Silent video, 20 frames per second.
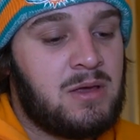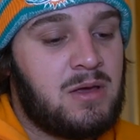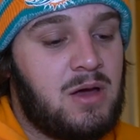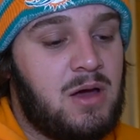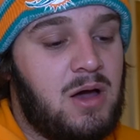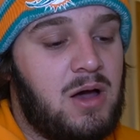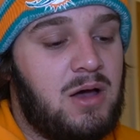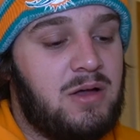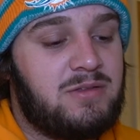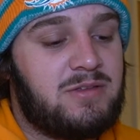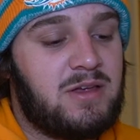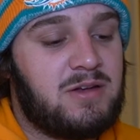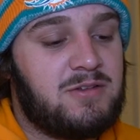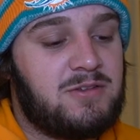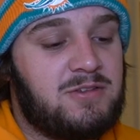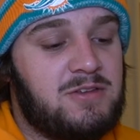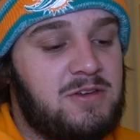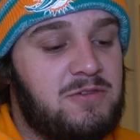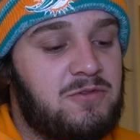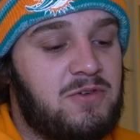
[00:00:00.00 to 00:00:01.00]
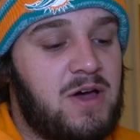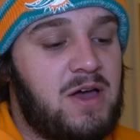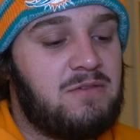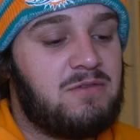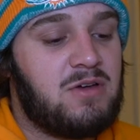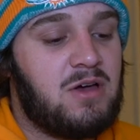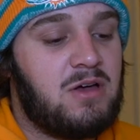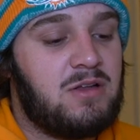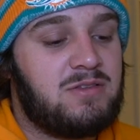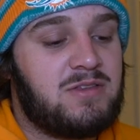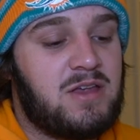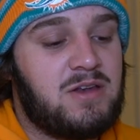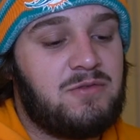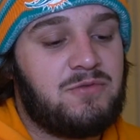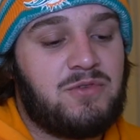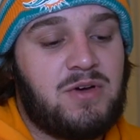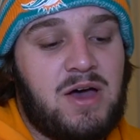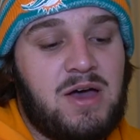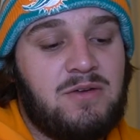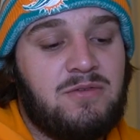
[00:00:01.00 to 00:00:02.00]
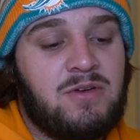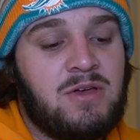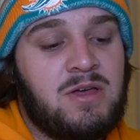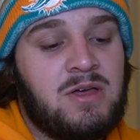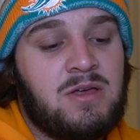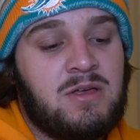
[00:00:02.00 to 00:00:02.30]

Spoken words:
Tennessee 10-5.